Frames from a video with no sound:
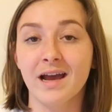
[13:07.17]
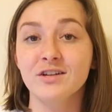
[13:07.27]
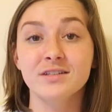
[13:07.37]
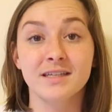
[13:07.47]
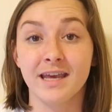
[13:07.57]
I
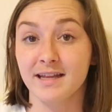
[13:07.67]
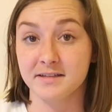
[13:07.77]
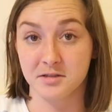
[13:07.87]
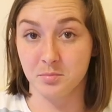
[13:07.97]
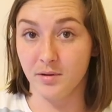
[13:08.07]
just
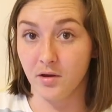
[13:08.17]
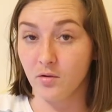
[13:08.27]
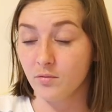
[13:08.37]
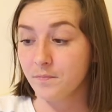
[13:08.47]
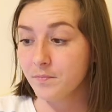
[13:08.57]
can't
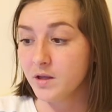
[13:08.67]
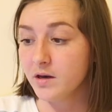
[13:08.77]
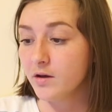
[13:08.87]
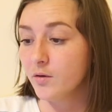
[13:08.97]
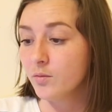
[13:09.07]
spell, you
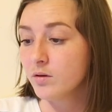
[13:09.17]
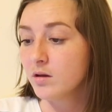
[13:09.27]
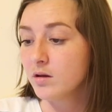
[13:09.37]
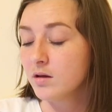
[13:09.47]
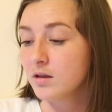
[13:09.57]
know?
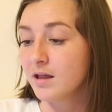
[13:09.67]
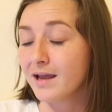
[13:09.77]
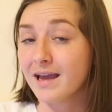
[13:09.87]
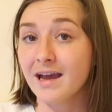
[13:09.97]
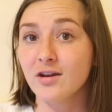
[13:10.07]

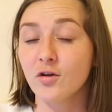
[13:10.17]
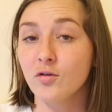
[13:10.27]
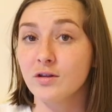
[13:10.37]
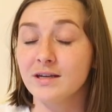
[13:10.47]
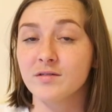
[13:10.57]
Like, I know
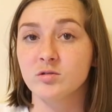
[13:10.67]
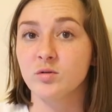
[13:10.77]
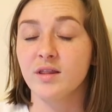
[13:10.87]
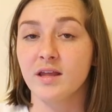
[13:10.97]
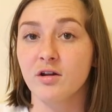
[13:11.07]
the difference
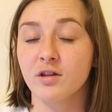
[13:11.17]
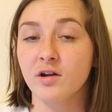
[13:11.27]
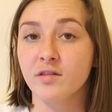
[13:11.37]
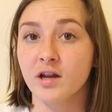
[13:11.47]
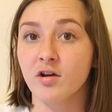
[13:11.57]
between
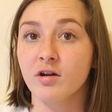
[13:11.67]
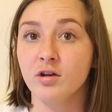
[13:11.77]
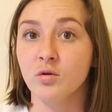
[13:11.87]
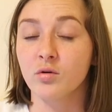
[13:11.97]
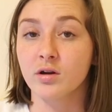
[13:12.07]
there, and there,
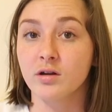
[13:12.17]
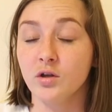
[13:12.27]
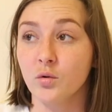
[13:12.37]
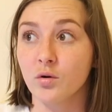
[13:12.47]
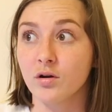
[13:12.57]
and your,
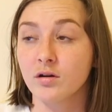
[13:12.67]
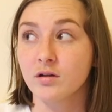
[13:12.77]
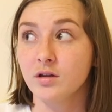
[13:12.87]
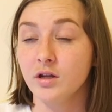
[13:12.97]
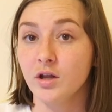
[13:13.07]

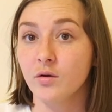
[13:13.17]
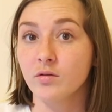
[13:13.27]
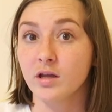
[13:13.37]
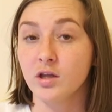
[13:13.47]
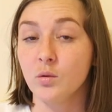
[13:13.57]
you know?
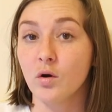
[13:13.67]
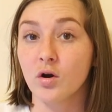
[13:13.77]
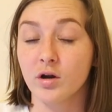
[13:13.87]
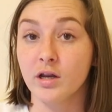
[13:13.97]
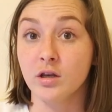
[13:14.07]
Like, you
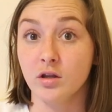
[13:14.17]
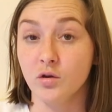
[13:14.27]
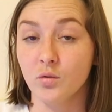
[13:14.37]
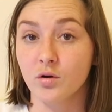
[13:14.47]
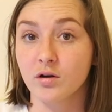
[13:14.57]
are and
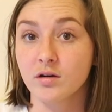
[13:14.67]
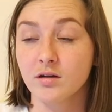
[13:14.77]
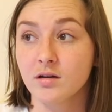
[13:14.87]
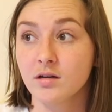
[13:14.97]
your.